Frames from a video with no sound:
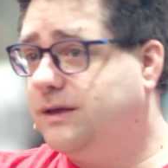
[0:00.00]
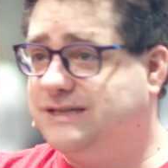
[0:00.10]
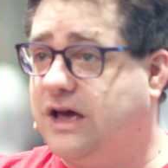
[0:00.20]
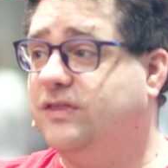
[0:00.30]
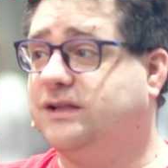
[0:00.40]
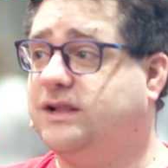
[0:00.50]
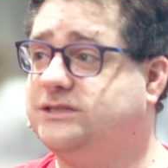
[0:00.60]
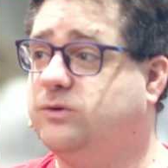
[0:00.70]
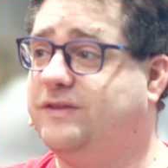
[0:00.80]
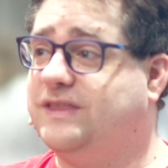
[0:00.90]
tell the
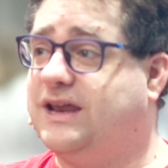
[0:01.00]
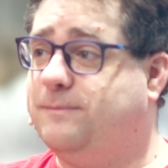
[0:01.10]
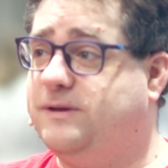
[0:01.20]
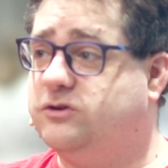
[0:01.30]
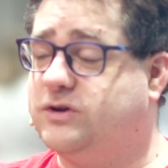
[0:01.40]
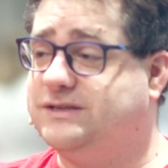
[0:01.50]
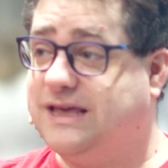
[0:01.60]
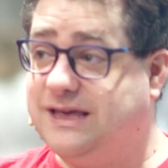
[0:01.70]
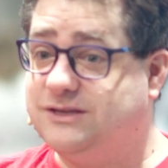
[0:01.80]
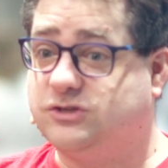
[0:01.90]
cluster what that IP address
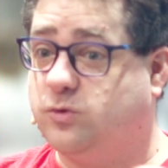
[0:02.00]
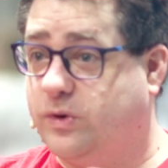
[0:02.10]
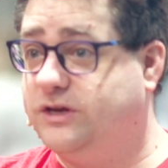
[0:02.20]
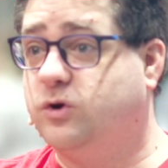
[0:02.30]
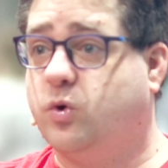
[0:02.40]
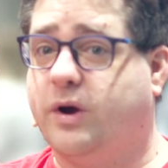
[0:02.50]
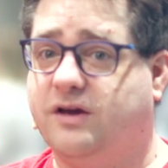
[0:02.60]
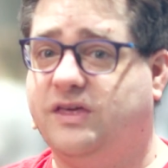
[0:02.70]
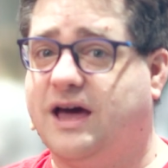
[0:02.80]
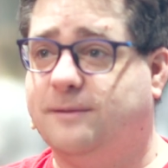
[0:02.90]
is, so when you
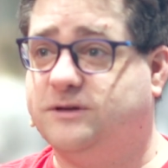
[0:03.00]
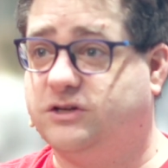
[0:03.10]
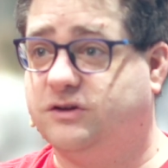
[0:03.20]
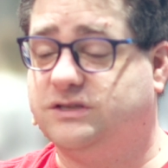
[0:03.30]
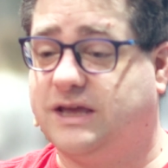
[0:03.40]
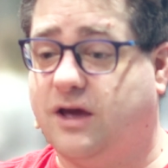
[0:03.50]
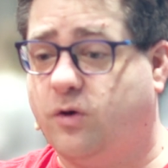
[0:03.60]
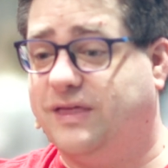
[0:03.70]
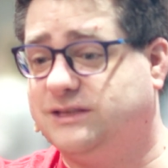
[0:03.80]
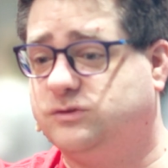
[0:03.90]
query the object, you can say,
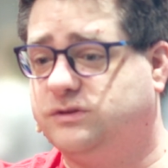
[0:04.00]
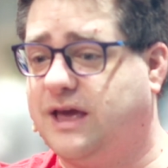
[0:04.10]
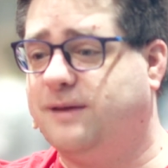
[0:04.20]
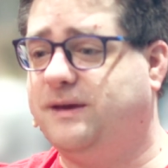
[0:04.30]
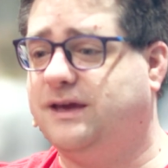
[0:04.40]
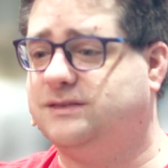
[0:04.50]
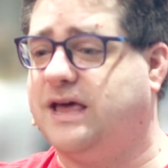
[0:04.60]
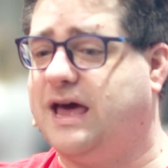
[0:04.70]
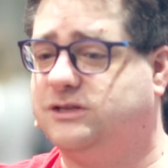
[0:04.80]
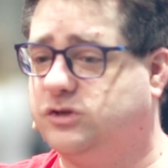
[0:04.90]
oh, that's the IP it's
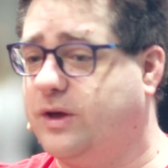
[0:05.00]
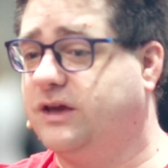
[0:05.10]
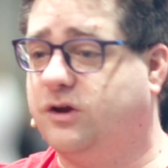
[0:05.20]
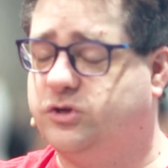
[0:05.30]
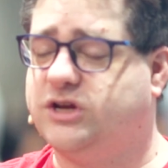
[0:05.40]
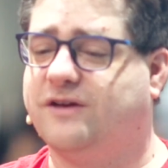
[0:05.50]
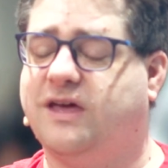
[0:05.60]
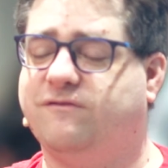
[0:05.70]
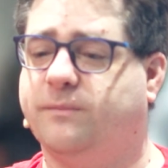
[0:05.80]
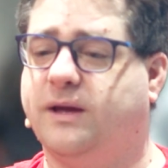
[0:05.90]
at, so I can go check
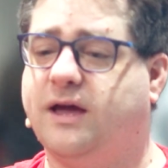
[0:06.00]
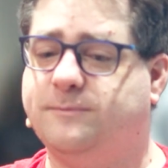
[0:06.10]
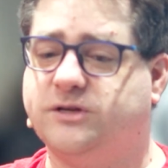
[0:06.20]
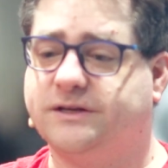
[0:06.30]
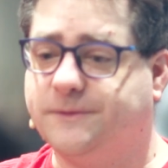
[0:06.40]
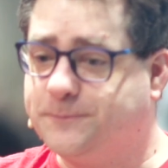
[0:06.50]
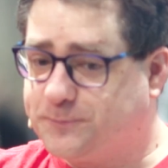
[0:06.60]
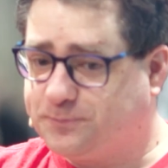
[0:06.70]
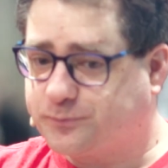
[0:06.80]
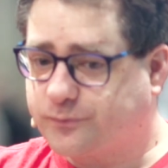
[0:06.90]
that for my object.
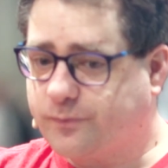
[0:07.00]
Yeah.